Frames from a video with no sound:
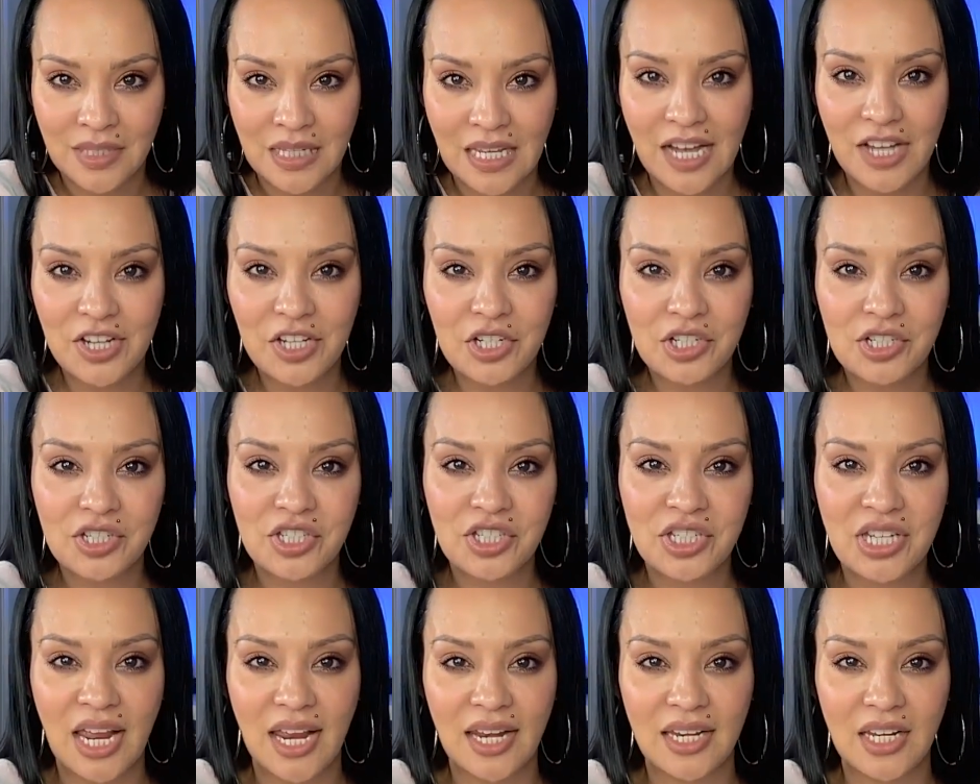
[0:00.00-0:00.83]

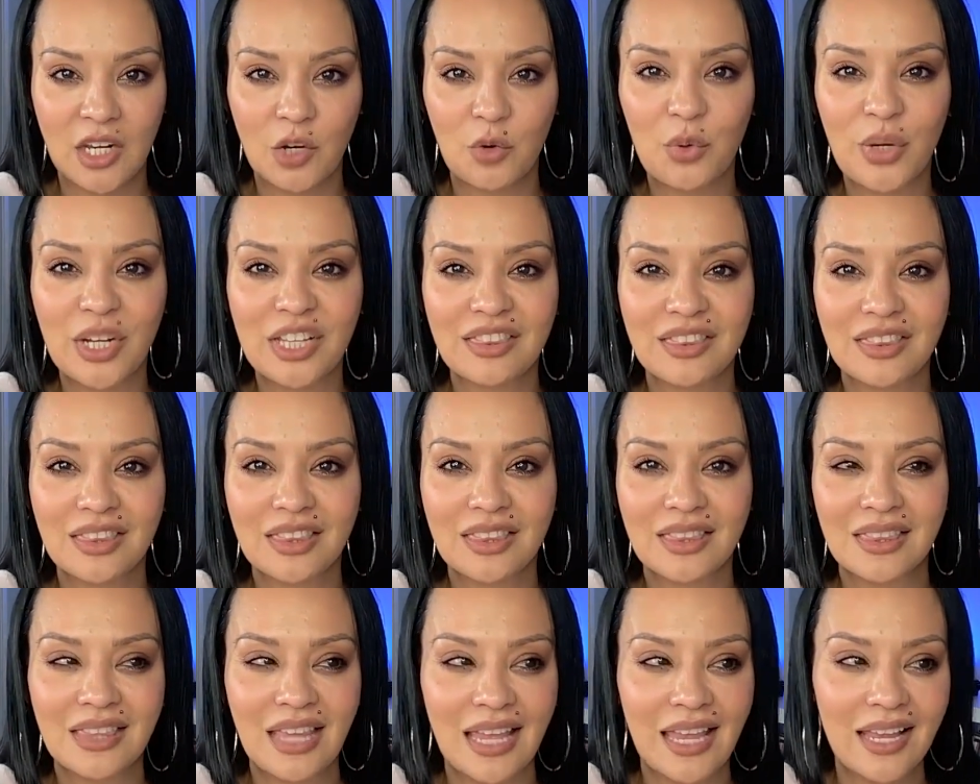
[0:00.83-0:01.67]
understanding what
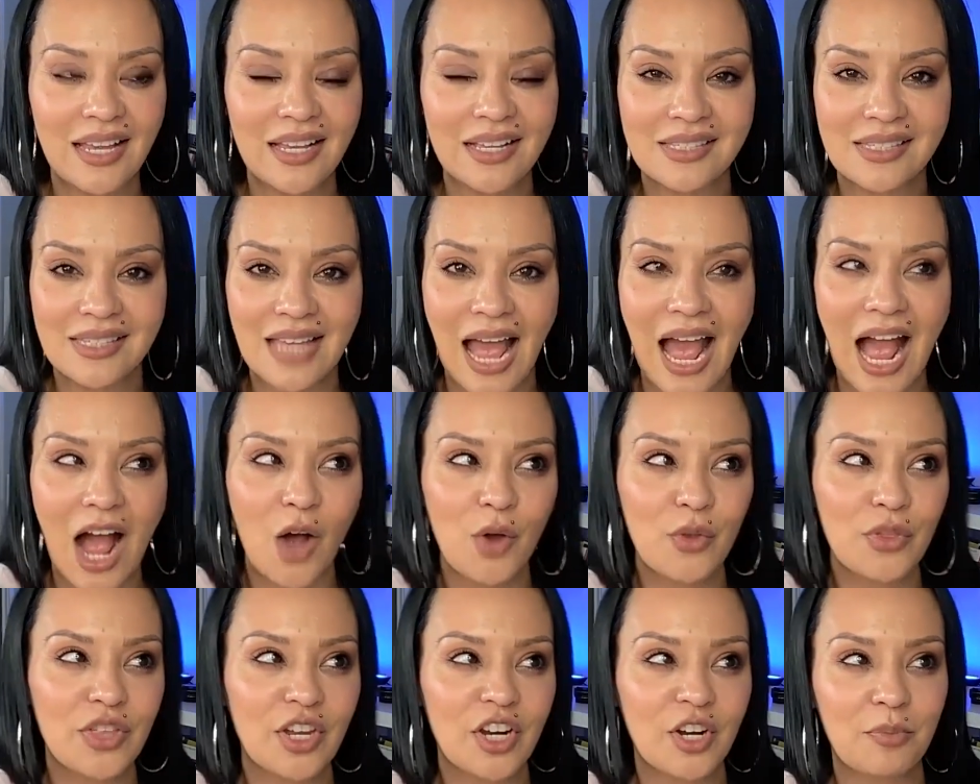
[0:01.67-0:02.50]
things,
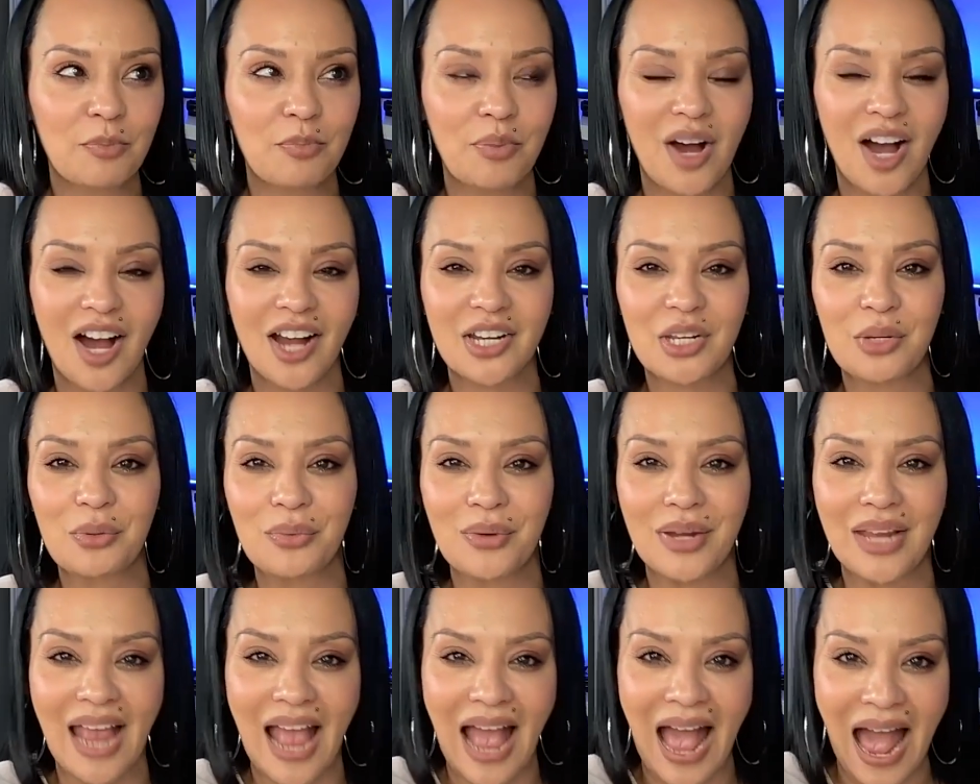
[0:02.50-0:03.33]
how their body
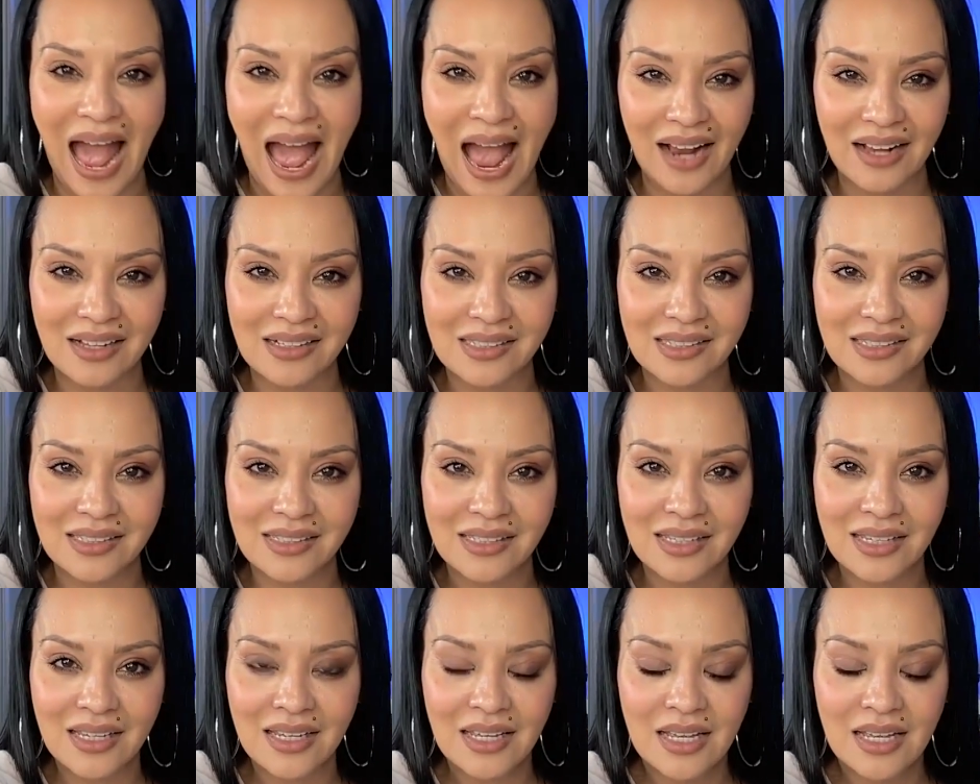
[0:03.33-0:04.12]
reacts.